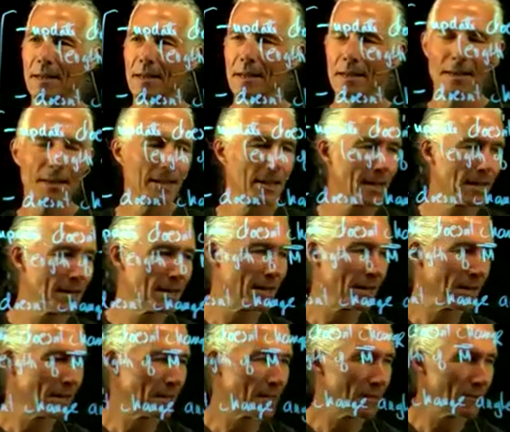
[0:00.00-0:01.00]
then
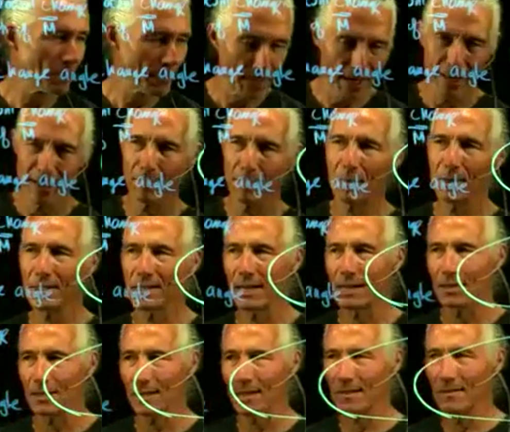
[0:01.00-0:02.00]
we're going to get precession.